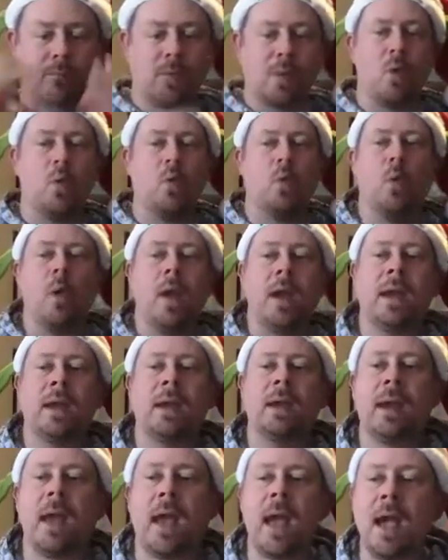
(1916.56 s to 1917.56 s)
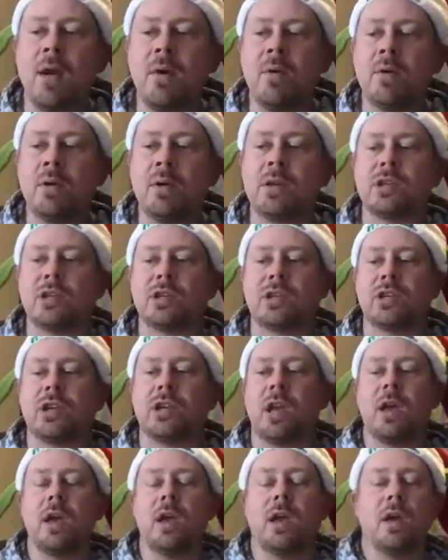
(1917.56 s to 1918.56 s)
when I was
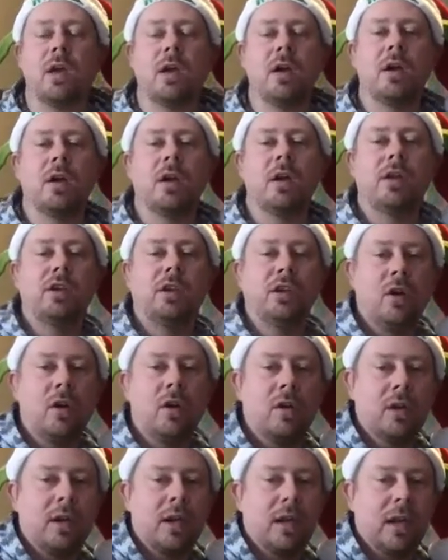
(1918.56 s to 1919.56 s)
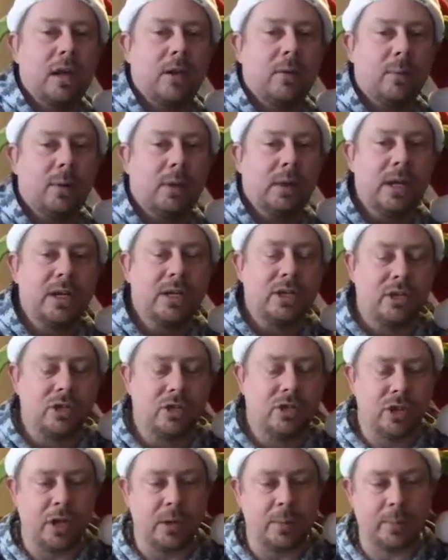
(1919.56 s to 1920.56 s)
young in a
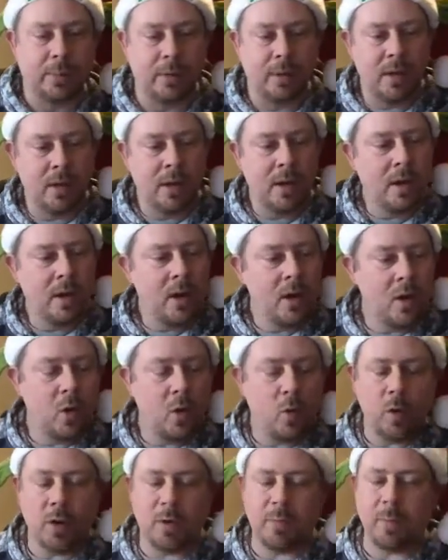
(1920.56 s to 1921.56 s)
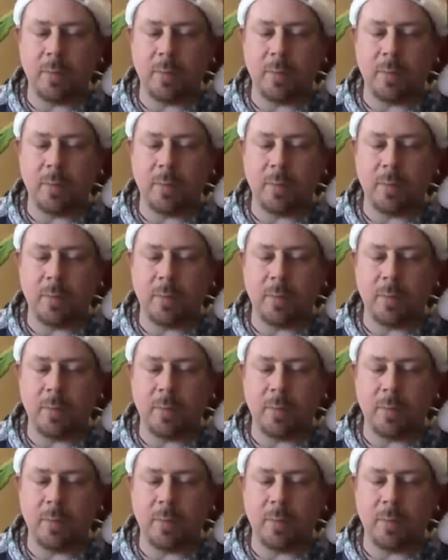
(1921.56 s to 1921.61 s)
relationship with